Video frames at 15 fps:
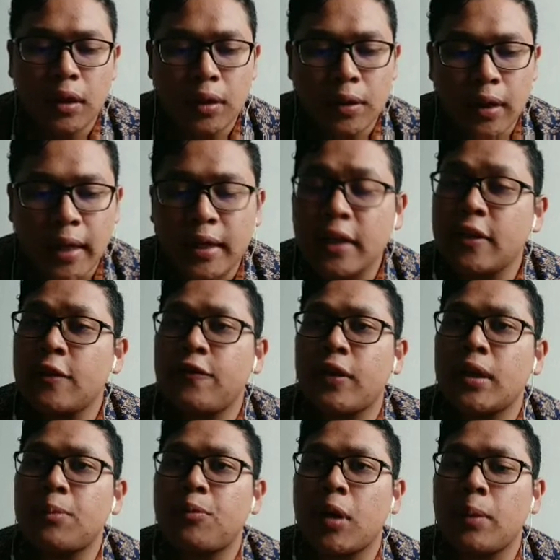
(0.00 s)
identify the
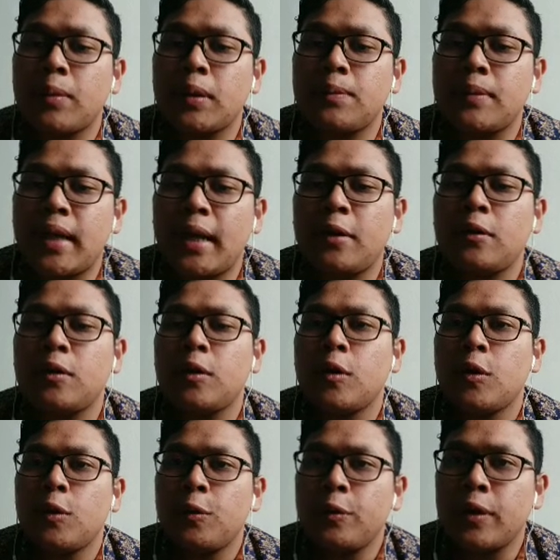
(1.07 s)
problem, then
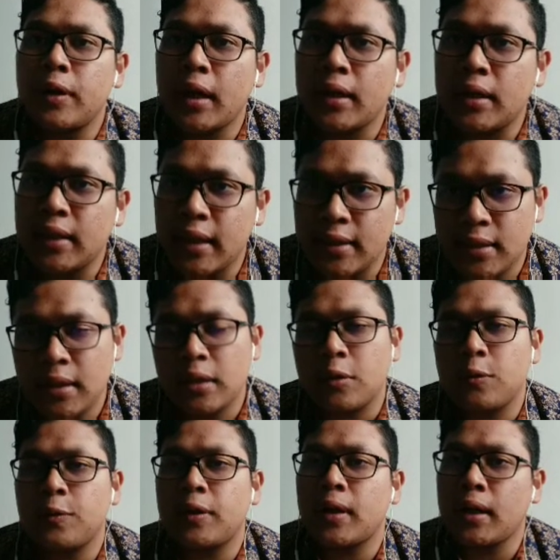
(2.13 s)
we run the testing,
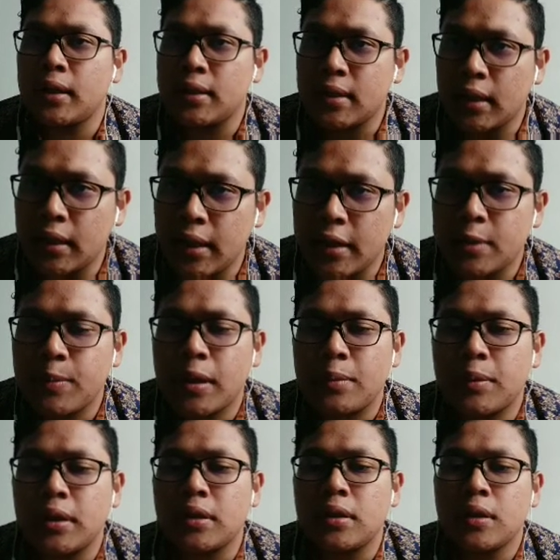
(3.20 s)
we run the second
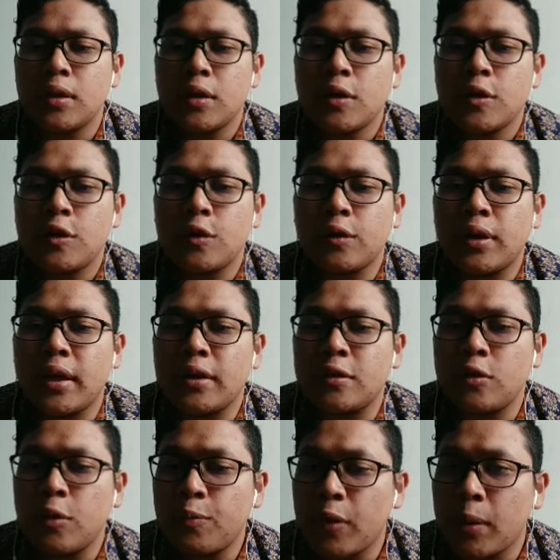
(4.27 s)
experiment. So there is no
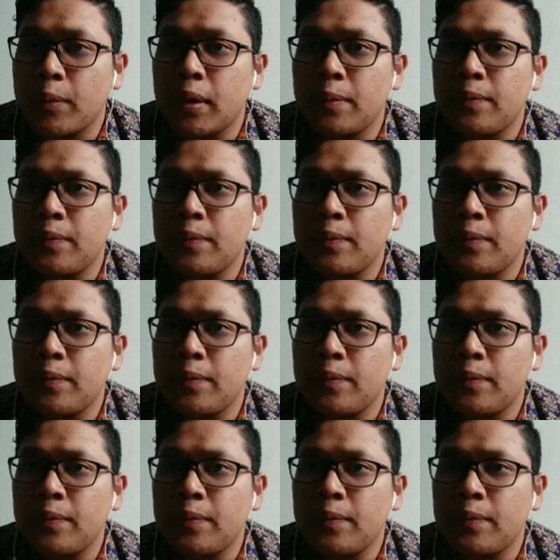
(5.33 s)
problem,